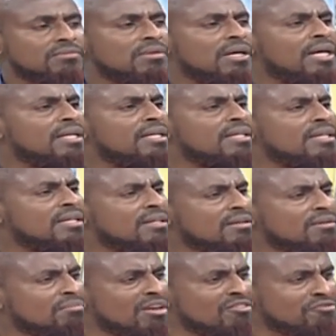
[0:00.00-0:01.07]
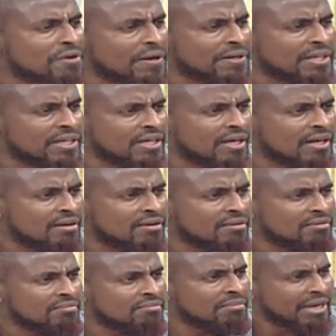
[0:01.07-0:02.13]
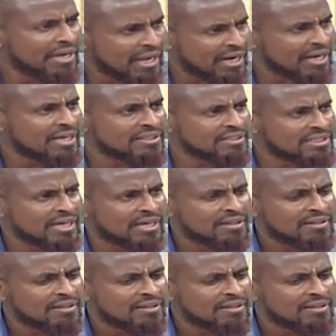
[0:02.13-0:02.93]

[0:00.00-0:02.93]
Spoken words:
And my friend here, my elder is there.